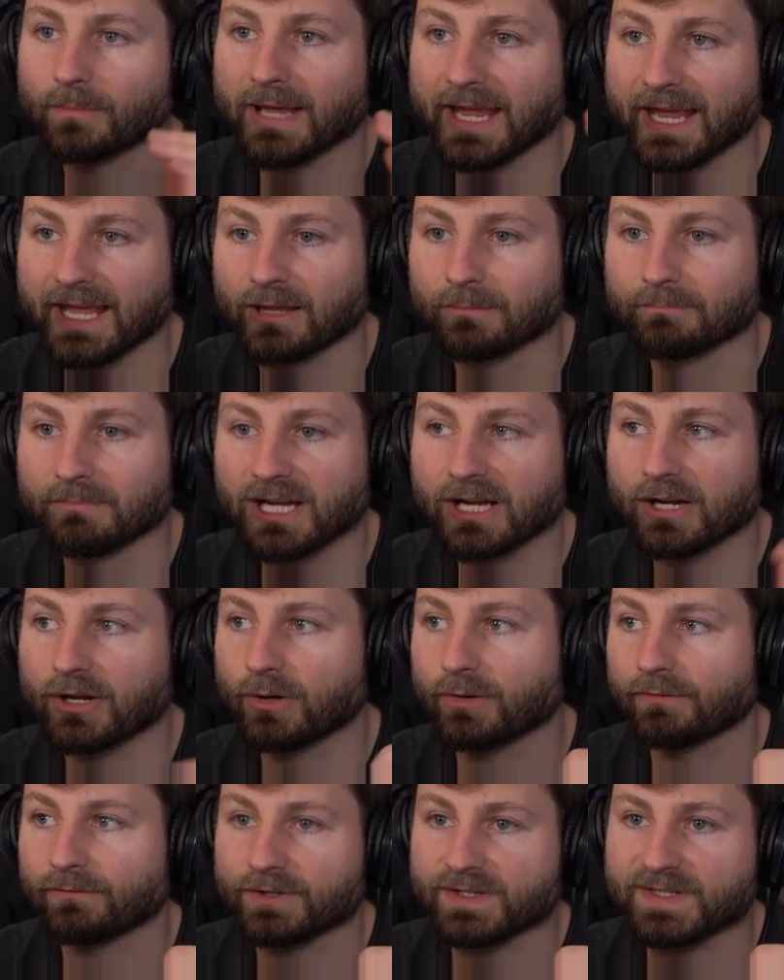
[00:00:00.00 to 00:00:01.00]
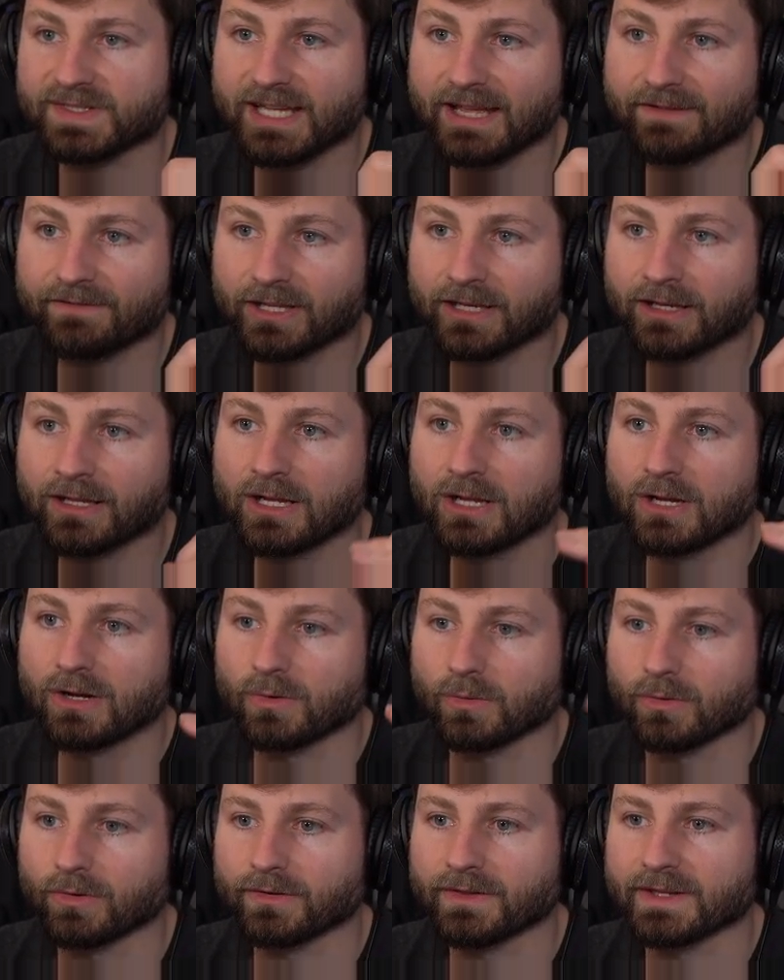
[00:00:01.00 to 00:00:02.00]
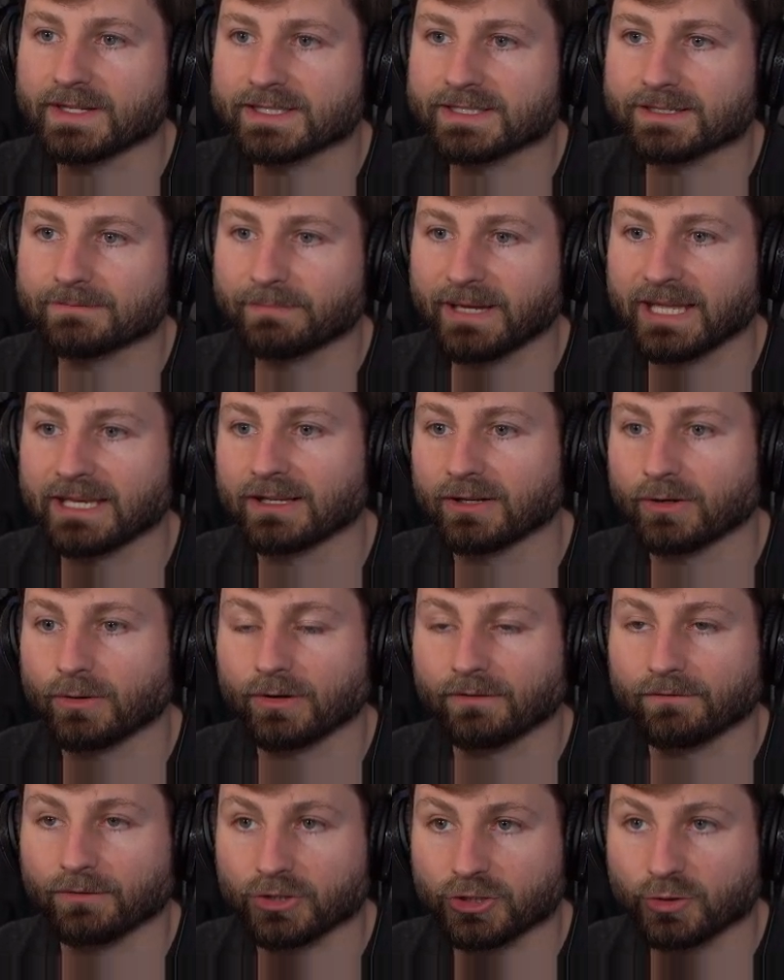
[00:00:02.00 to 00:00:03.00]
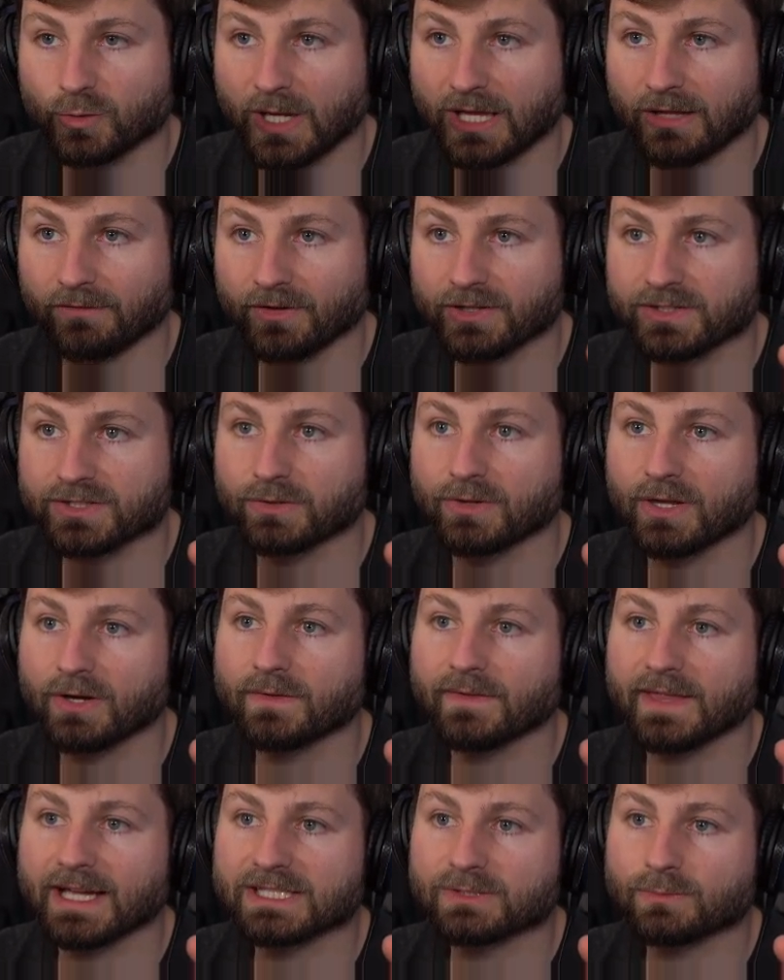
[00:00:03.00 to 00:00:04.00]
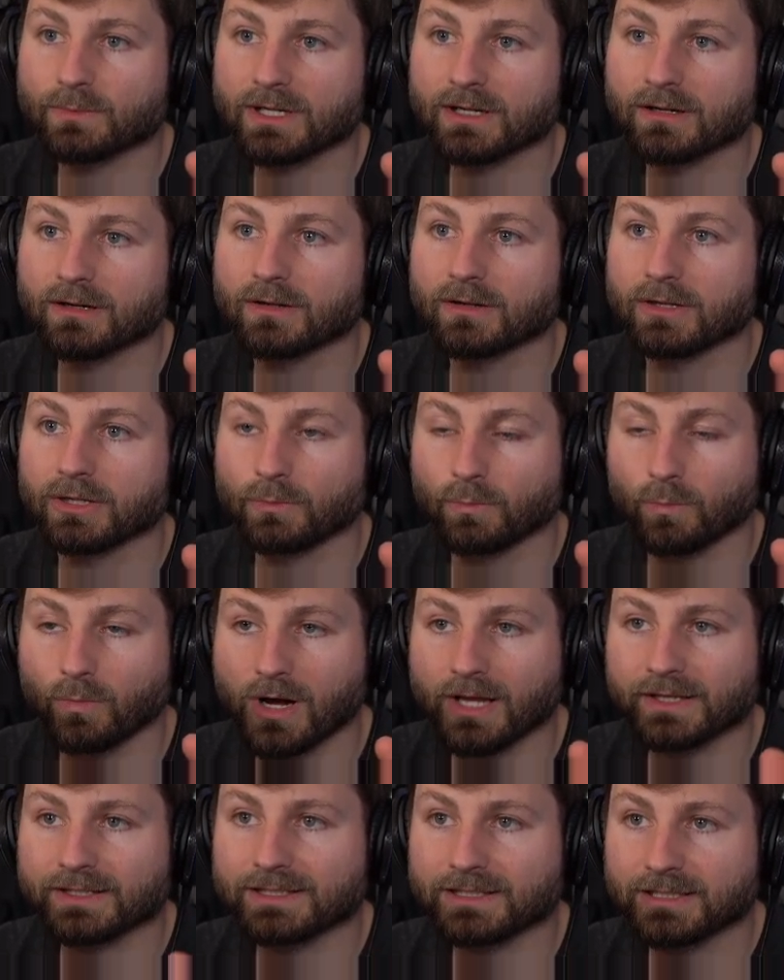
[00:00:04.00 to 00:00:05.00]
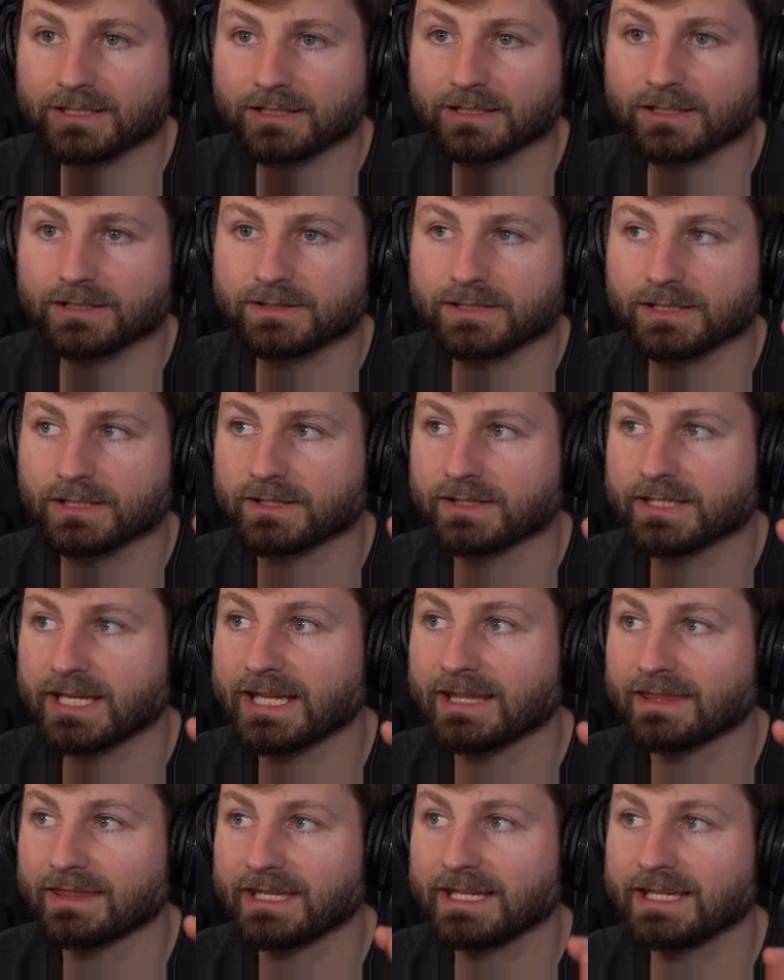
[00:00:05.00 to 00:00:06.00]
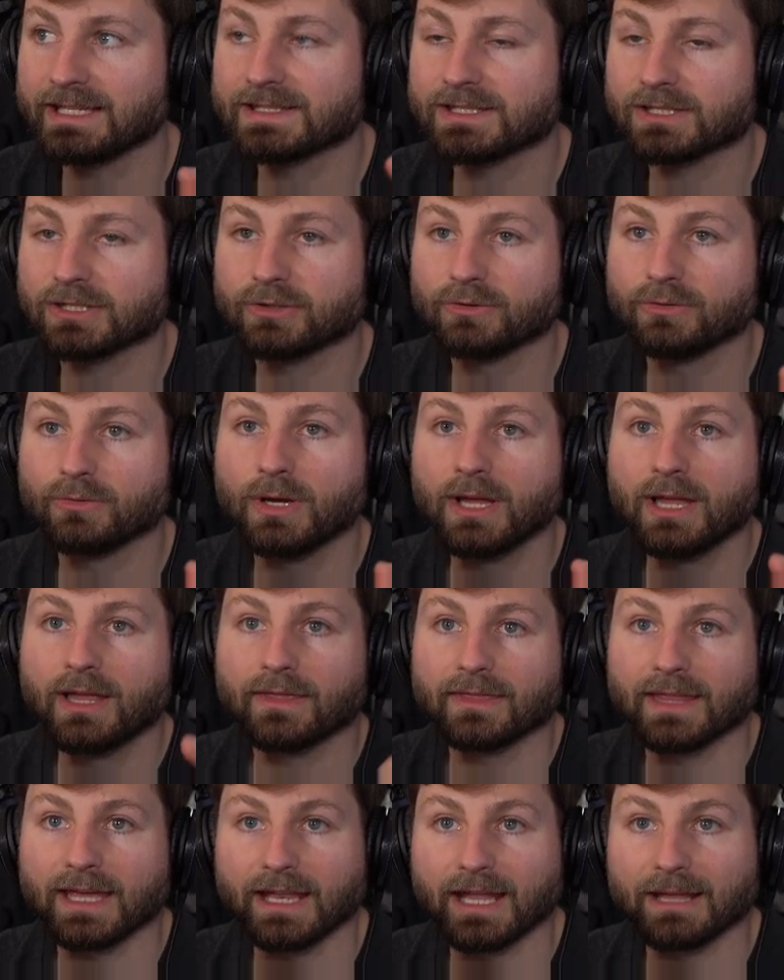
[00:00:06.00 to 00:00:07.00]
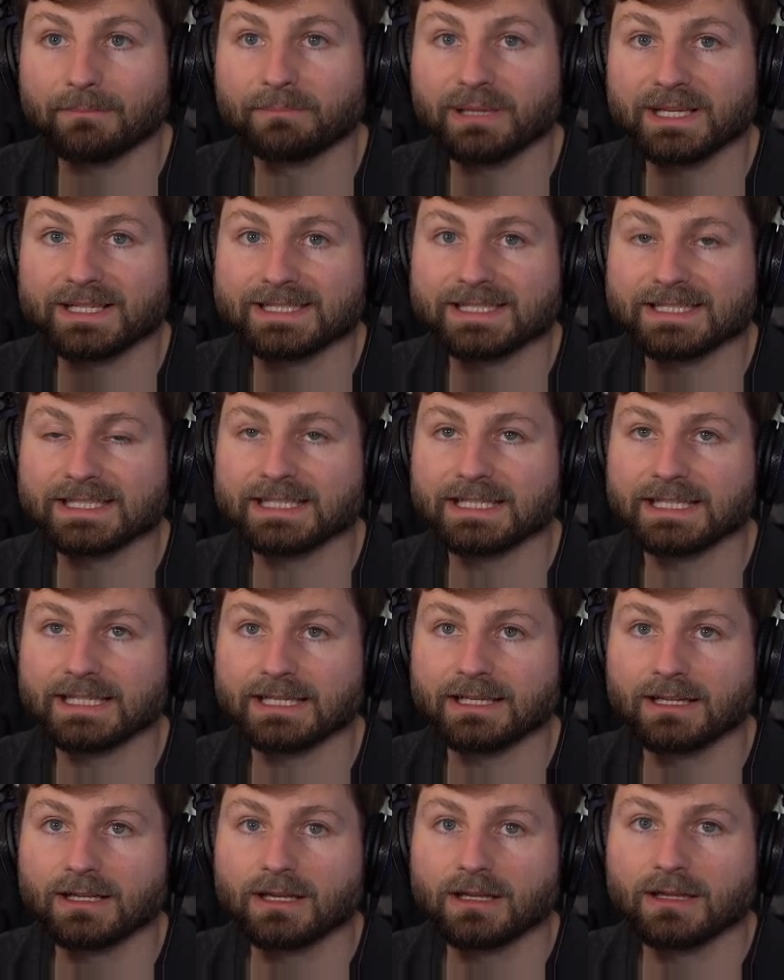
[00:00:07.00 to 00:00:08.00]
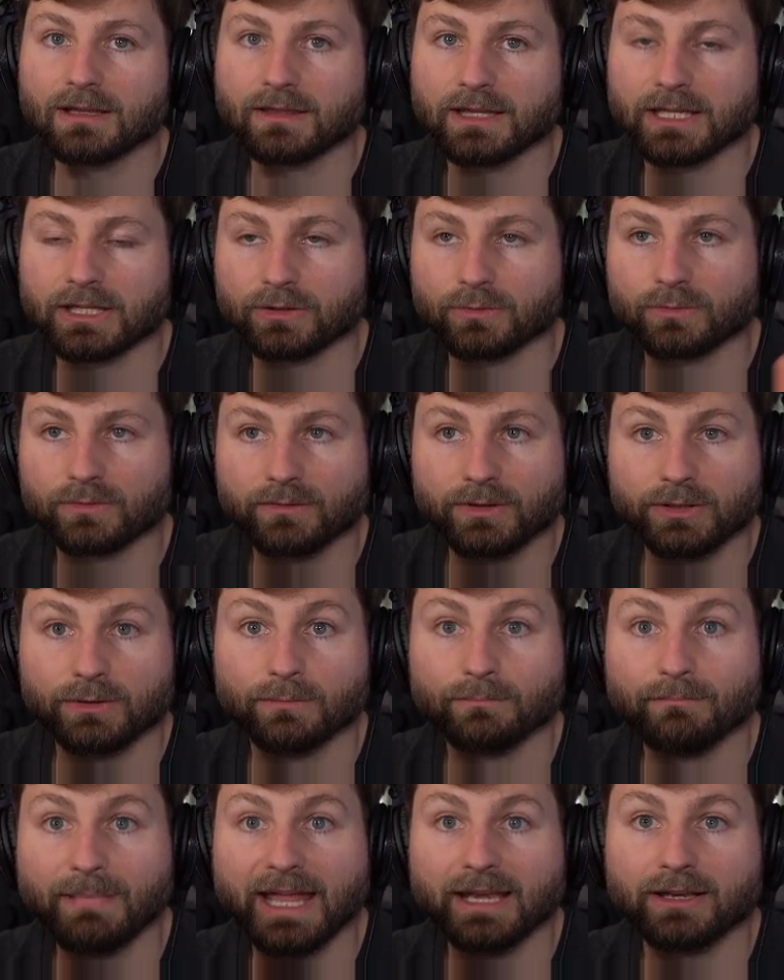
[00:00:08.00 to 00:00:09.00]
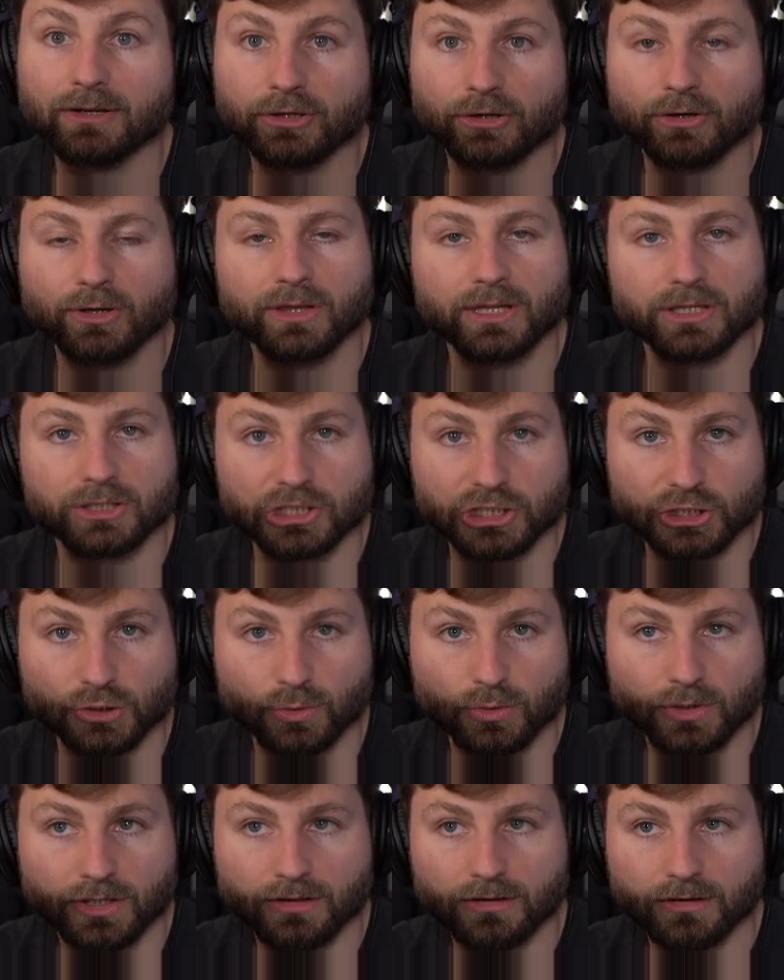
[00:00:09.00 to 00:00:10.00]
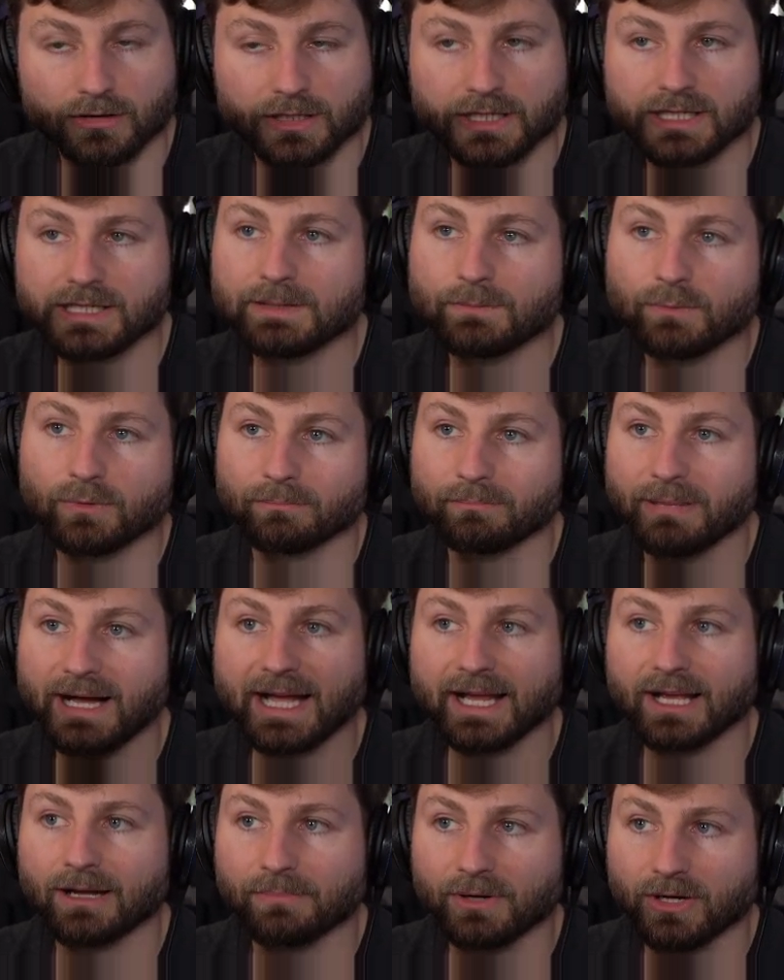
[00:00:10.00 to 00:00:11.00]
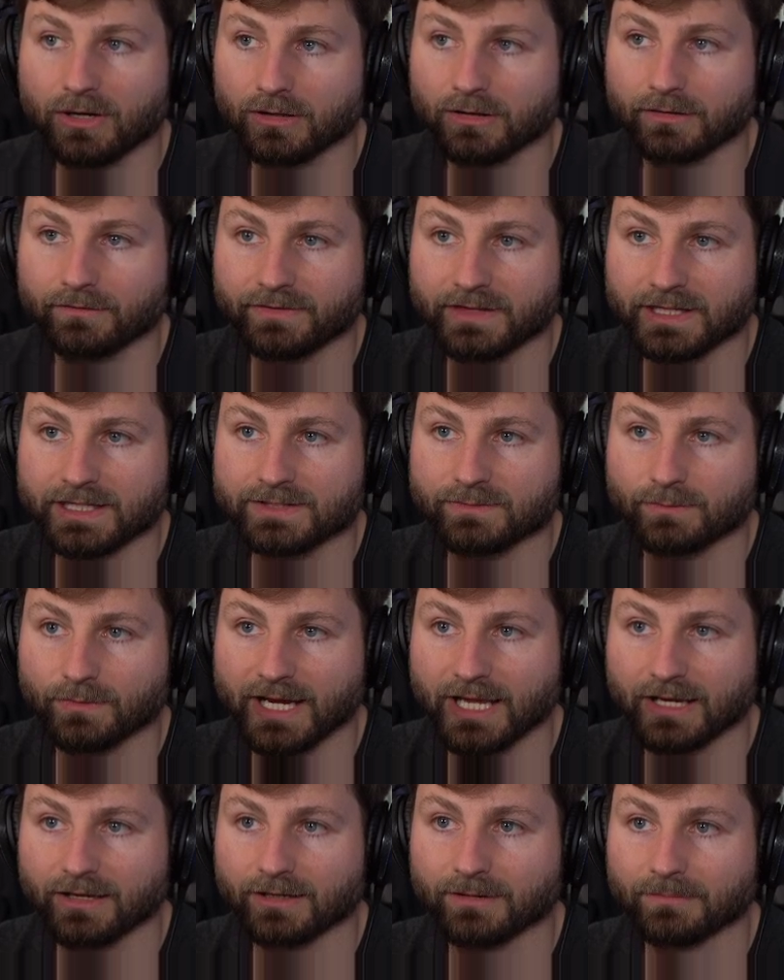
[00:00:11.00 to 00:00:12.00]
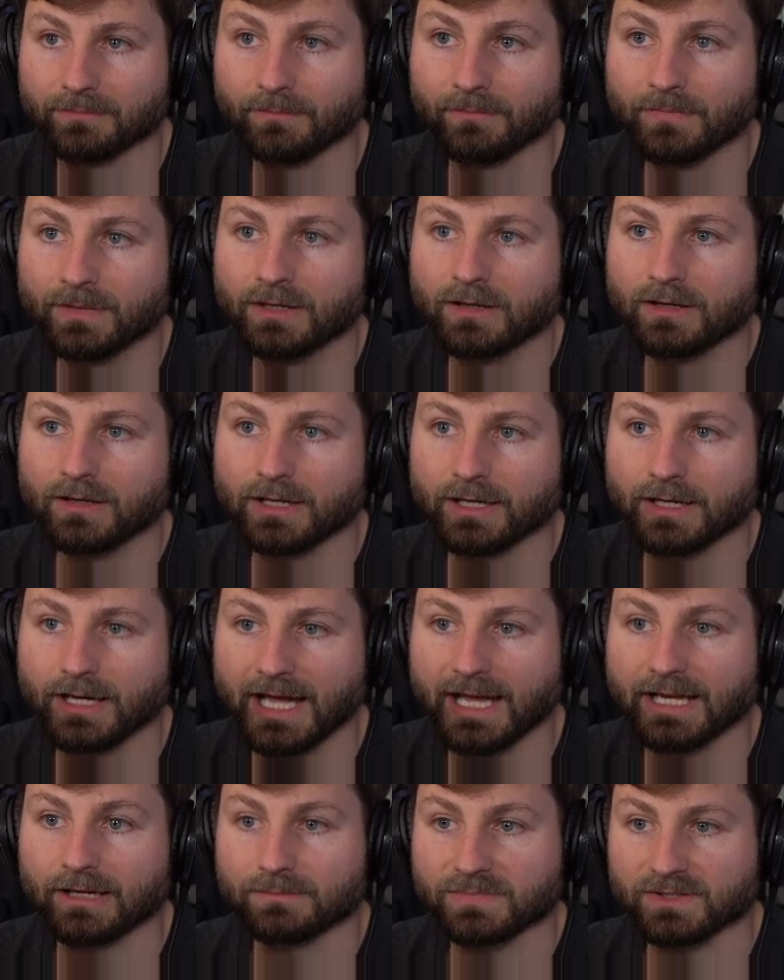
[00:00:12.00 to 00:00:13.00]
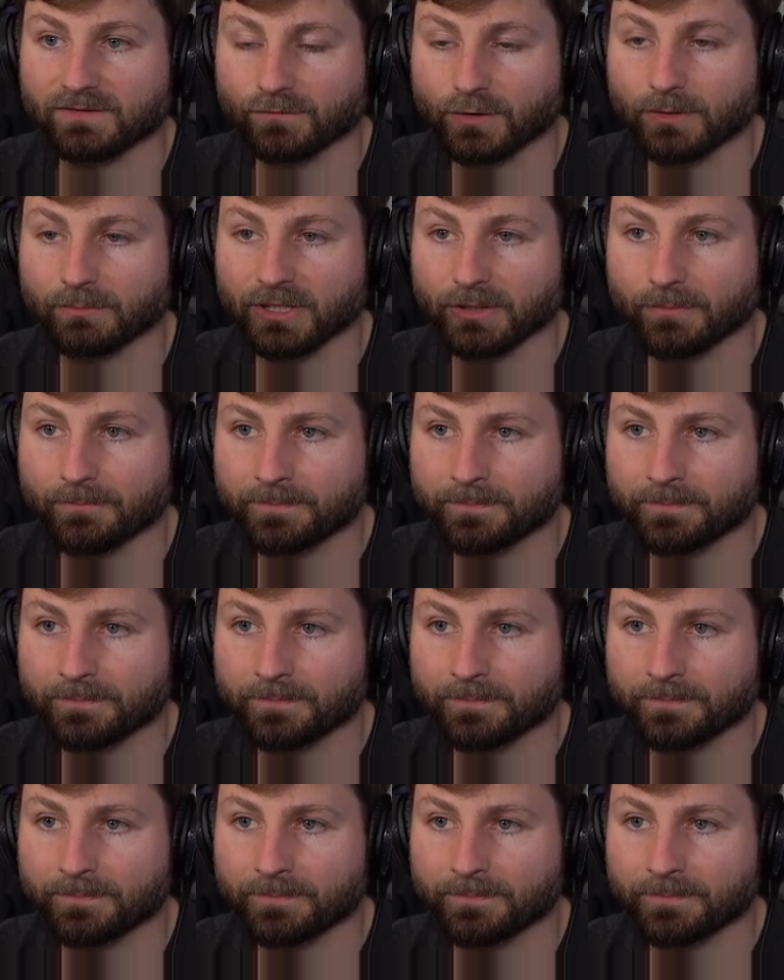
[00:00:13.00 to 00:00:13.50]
ale mug going for 7, or this pendant going for 12. So that's where you want to take these to that NPC that you met during the tutorial. He will buy up all of these random items from you.